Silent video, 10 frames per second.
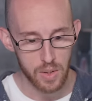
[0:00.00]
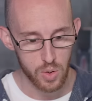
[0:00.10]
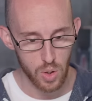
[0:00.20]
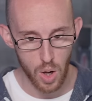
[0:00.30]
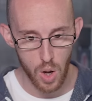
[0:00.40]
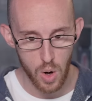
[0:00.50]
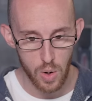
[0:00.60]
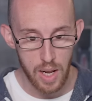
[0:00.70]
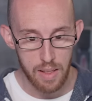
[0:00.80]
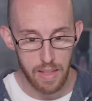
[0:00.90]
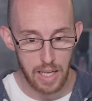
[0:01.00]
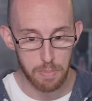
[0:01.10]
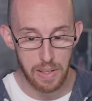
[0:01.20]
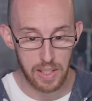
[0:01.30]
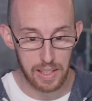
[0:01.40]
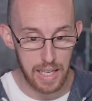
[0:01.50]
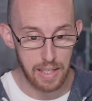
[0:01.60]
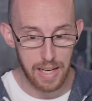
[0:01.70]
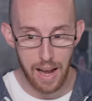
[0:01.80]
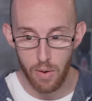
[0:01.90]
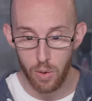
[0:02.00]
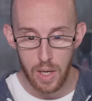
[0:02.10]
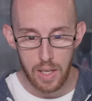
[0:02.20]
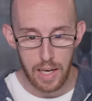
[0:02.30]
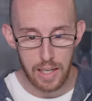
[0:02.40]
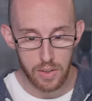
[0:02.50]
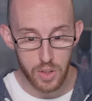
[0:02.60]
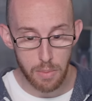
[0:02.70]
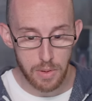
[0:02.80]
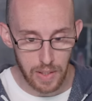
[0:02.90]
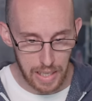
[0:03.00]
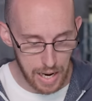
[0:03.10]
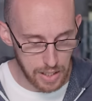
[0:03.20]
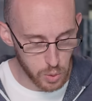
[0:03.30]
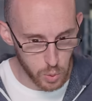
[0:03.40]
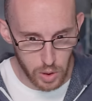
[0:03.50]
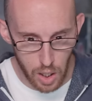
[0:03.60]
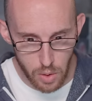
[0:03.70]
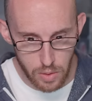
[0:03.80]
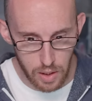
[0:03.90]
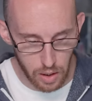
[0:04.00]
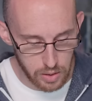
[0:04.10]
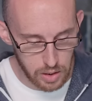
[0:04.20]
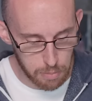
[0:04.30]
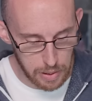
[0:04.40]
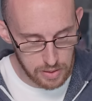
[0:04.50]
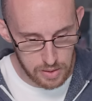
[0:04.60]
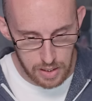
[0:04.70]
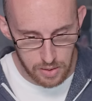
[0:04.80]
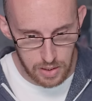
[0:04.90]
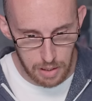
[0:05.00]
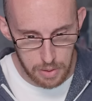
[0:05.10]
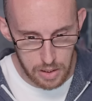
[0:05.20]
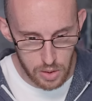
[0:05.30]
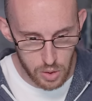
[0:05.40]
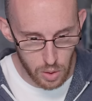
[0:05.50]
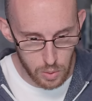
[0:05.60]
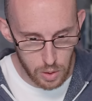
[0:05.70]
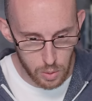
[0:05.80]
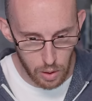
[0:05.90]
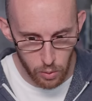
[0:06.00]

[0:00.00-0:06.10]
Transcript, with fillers: so that's basically it. Now, in terms of the actual code that underpins this, let me show you